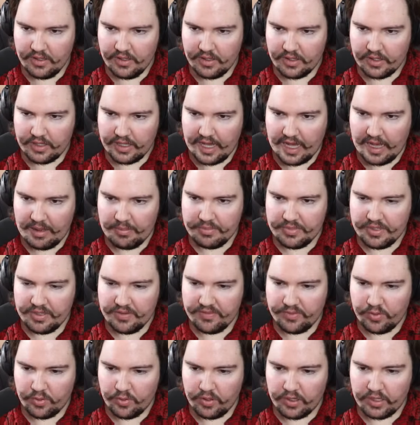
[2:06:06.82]
Captive
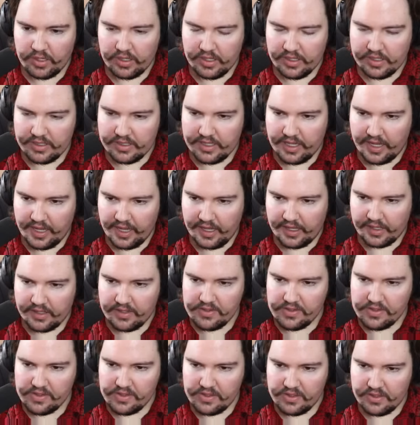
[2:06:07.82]
orca
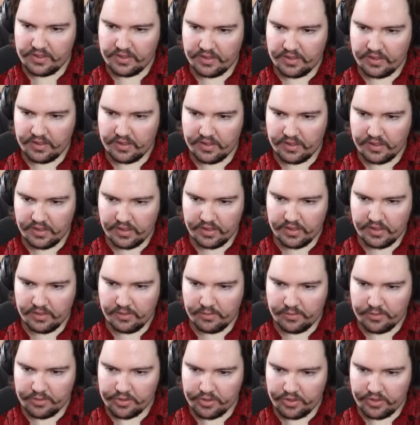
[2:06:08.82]
attacks.
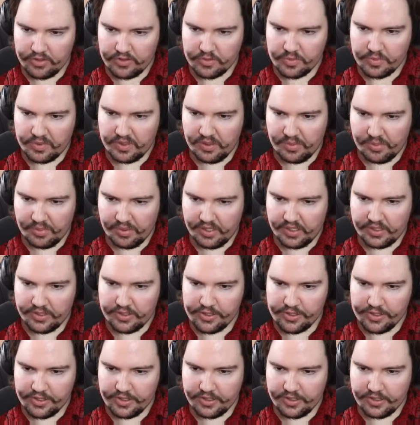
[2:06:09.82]
I'm sure there's been a bunch.